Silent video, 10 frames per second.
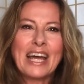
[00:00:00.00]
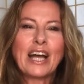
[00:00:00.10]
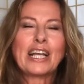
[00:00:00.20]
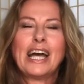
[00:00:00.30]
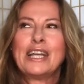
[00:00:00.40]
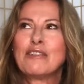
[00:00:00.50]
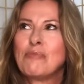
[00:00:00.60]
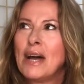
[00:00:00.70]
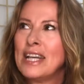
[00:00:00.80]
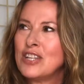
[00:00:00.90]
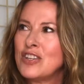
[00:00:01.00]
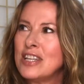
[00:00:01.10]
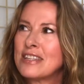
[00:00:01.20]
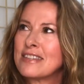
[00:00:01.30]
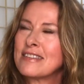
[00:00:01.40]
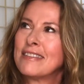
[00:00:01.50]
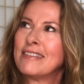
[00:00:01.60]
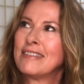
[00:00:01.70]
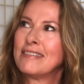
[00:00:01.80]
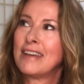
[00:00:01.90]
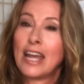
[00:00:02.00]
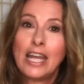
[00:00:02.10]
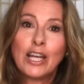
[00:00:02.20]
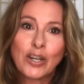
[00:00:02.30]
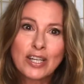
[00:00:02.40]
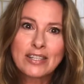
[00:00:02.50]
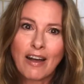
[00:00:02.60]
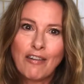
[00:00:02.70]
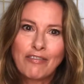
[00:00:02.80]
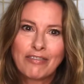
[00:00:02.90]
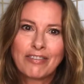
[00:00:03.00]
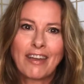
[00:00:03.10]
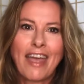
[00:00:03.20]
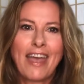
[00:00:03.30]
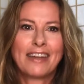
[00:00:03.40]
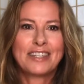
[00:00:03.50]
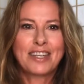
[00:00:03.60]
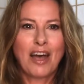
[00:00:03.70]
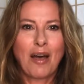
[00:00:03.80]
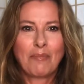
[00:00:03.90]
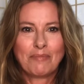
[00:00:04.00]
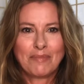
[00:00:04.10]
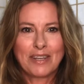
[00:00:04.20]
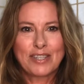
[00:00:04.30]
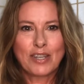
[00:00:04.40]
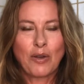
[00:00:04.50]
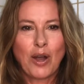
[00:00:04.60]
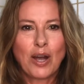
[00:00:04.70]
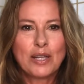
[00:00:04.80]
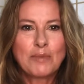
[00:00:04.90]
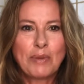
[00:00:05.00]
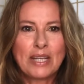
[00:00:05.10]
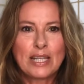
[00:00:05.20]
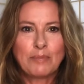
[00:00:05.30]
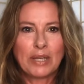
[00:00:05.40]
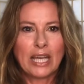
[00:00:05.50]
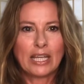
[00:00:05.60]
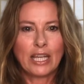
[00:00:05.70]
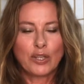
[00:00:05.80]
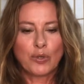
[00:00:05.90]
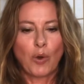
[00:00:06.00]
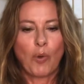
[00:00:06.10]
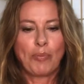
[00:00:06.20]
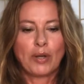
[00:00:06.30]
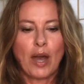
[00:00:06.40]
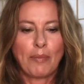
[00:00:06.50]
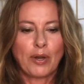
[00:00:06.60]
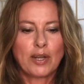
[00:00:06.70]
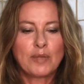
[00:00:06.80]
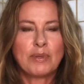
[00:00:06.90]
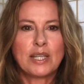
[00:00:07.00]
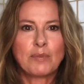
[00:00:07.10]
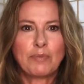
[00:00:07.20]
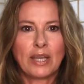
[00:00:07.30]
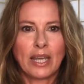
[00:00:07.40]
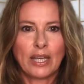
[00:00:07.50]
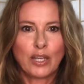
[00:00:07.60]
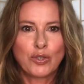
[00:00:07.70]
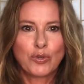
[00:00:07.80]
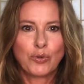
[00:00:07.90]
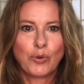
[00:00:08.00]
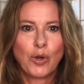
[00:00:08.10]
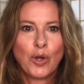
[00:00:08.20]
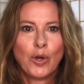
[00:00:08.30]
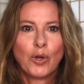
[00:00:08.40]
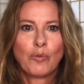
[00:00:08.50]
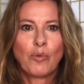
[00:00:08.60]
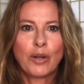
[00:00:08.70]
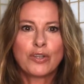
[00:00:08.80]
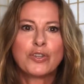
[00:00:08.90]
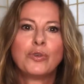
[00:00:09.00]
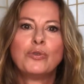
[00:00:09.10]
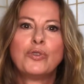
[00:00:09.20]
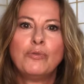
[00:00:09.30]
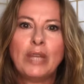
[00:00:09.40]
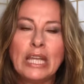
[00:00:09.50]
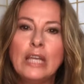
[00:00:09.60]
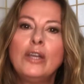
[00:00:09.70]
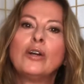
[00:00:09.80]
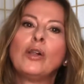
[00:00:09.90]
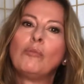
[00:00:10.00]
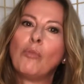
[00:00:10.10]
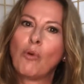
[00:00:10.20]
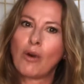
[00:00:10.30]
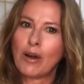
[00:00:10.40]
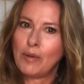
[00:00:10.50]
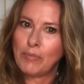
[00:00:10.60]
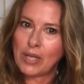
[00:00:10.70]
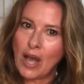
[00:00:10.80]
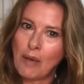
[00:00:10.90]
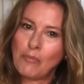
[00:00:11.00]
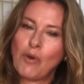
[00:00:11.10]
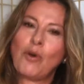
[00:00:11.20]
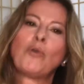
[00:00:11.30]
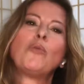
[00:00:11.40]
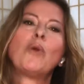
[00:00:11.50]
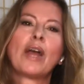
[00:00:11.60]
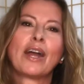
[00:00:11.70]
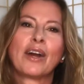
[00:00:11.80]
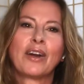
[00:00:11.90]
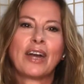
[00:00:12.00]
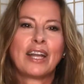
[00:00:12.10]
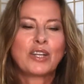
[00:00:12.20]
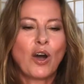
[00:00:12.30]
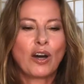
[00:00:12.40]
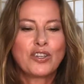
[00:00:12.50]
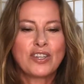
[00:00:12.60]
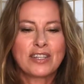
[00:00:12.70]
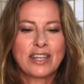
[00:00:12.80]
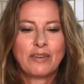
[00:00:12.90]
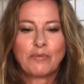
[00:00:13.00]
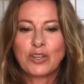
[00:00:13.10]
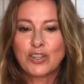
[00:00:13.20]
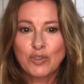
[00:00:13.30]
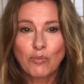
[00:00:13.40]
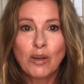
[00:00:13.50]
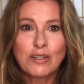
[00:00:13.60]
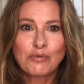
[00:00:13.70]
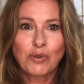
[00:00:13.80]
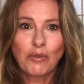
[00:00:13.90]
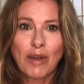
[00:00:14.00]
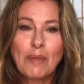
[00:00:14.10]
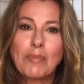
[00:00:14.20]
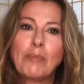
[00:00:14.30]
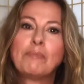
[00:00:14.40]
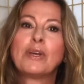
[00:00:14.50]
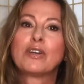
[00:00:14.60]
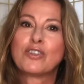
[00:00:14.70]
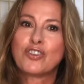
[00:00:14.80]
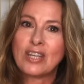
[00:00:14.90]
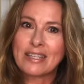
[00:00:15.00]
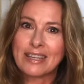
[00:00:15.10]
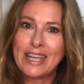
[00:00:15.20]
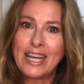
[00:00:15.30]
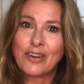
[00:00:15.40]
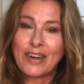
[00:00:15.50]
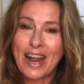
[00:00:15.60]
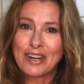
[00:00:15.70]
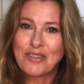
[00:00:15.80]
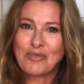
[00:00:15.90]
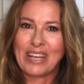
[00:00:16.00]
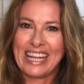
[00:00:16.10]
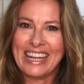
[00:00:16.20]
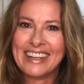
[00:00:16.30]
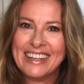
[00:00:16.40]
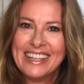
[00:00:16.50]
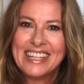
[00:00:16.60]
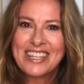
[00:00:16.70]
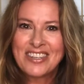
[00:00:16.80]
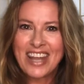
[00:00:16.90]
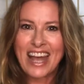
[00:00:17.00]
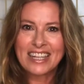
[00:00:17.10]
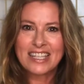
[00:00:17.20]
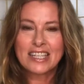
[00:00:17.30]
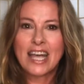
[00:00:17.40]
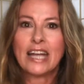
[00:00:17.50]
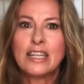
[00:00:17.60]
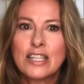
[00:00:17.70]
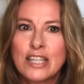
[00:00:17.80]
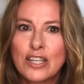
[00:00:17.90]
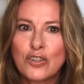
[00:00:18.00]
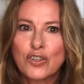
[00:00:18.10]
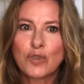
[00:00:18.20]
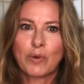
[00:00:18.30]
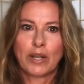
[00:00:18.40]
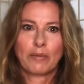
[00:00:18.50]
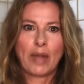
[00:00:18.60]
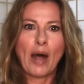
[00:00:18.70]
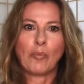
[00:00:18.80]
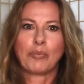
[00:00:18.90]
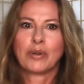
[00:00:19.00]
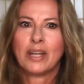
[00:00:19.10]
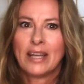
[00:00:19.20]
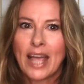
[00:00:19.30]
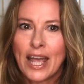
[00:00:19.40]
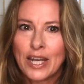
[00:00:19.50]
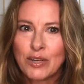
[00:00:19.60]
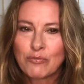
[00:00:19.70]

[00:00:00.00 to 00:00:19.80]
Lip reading: client of mine, she's a healer herself. And so her husband is beginning to open up. Her husband is beginning to want to heal more and become more aware and conscious, and which is wonderful, right? But because she's a healer naturally, she has the tendency to just want to help and